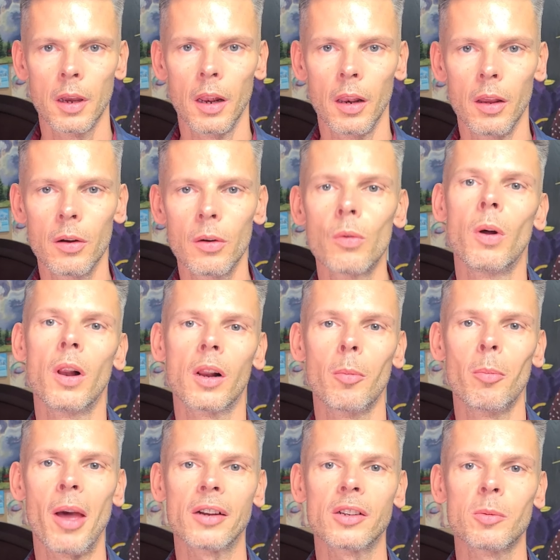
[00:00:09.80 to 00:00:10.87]
Hello,
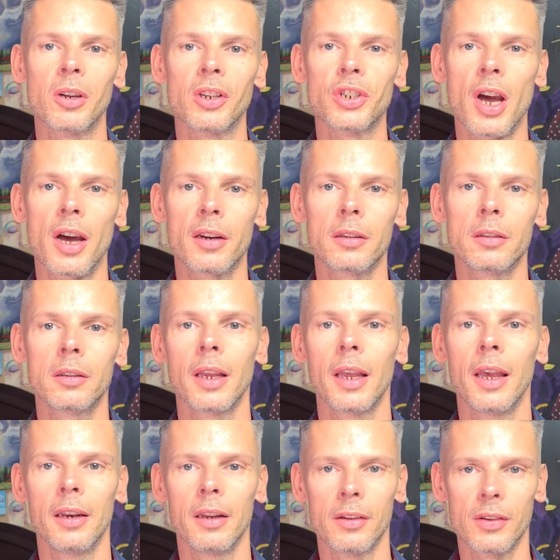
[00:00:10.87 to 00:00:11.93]
welcome back to my channel,
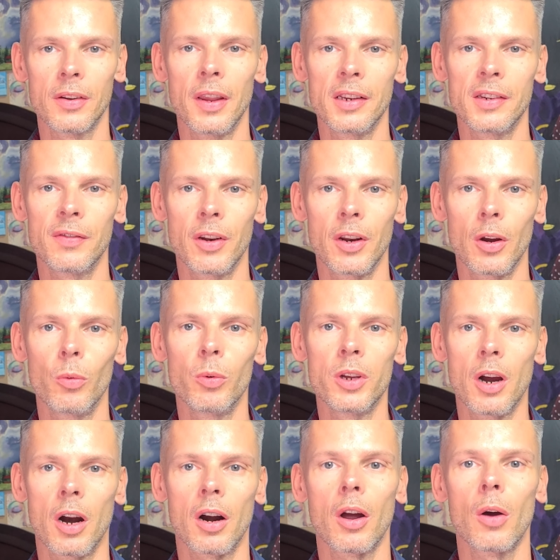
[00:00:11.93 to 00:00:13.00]
and in today's video
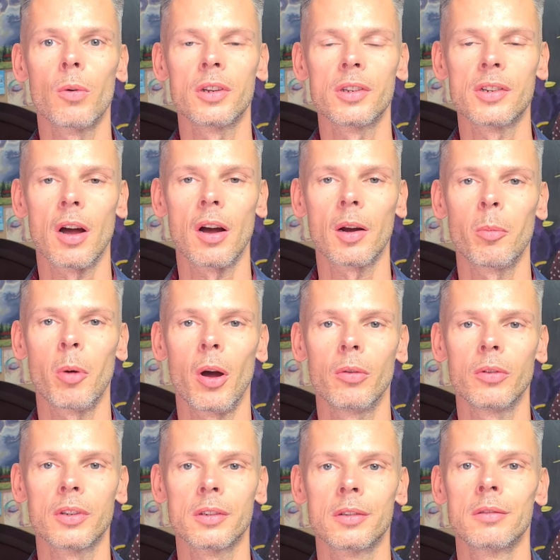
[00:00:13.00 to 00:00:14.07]
we are going to talk
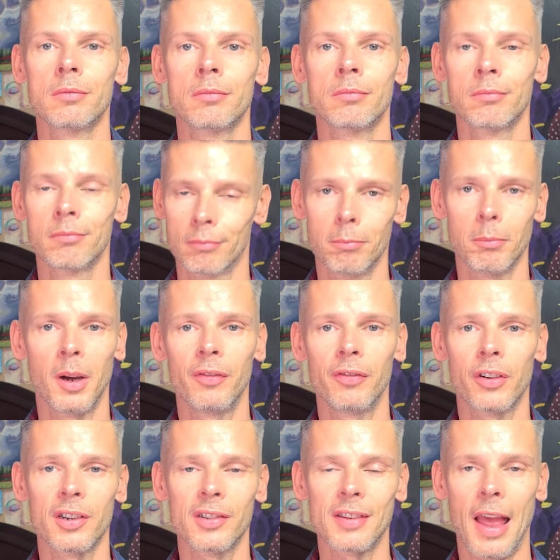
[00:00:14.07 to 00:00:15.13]
about my
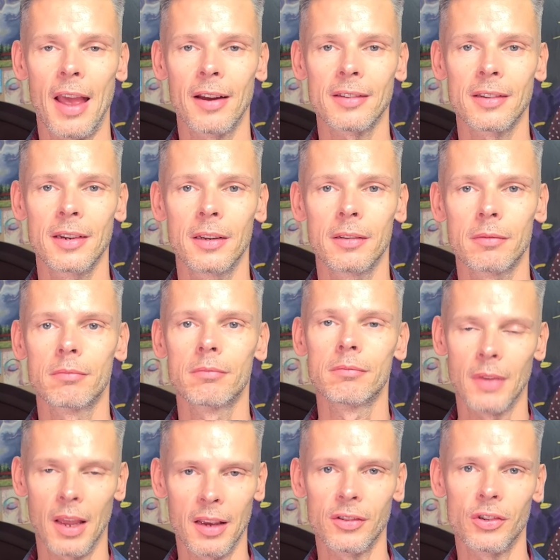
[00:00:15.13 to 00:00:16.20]
first accident
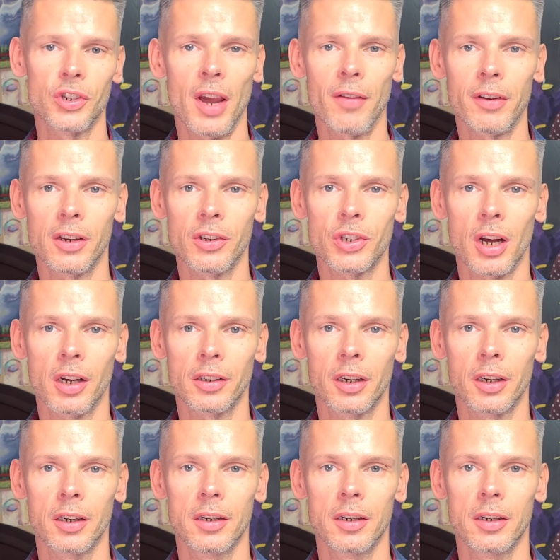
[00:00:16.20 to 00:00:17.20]
as a driving instructor,